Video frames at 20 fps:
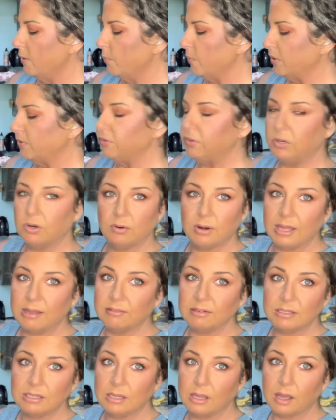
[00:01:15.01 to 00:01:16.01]
But if you don't have
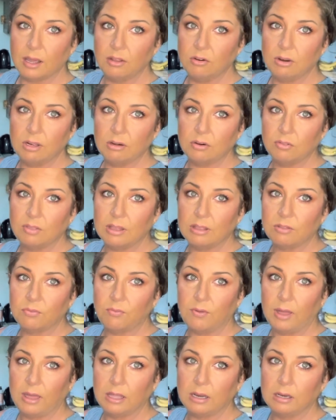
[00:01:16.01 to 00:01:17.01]
a dehydrator, that's
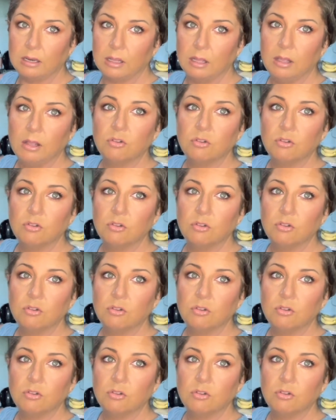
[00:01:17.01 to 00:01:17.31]
fine.